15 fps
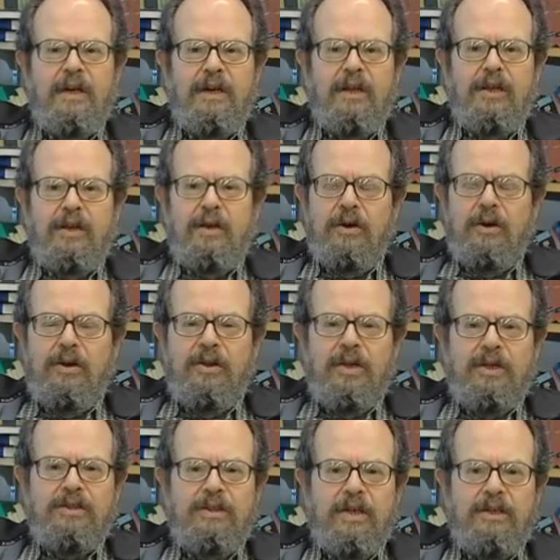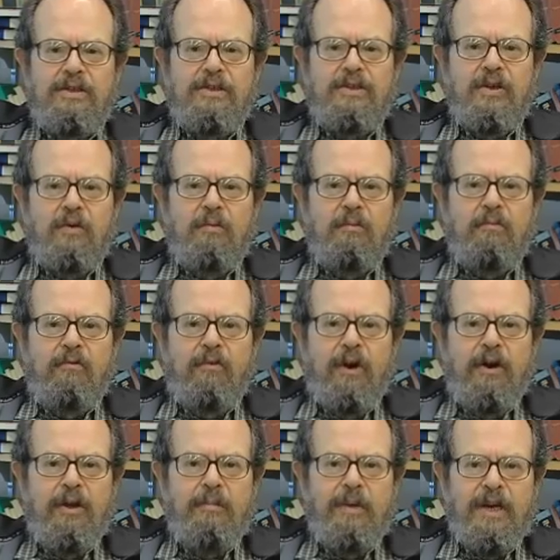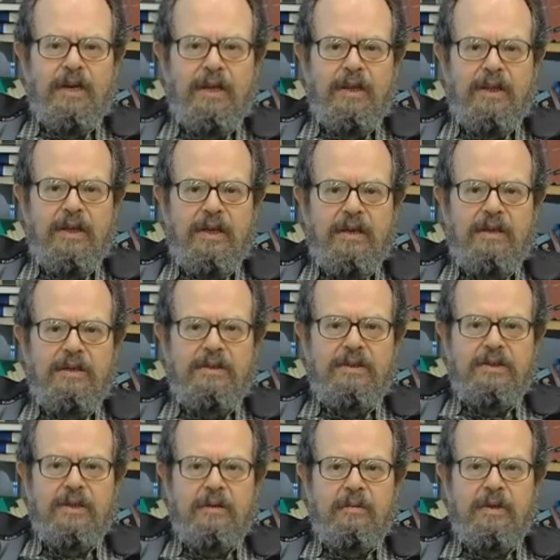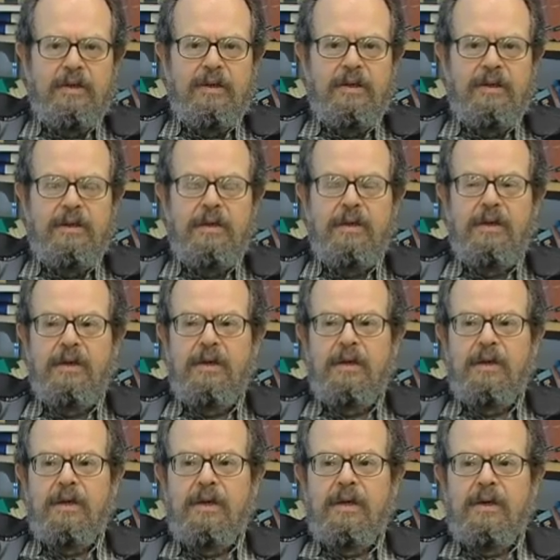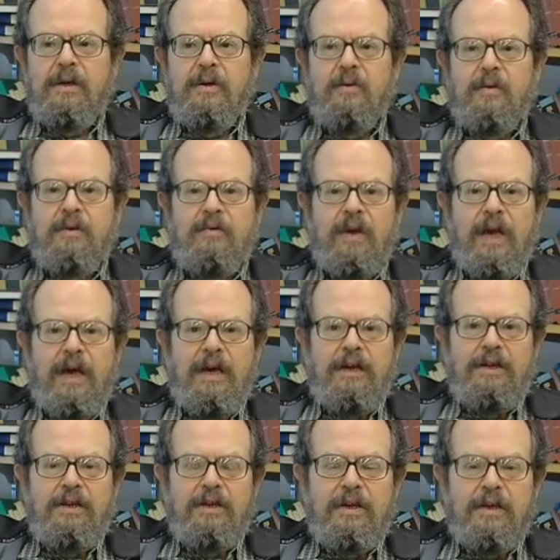The Earth has done so very many things. I mean, we've had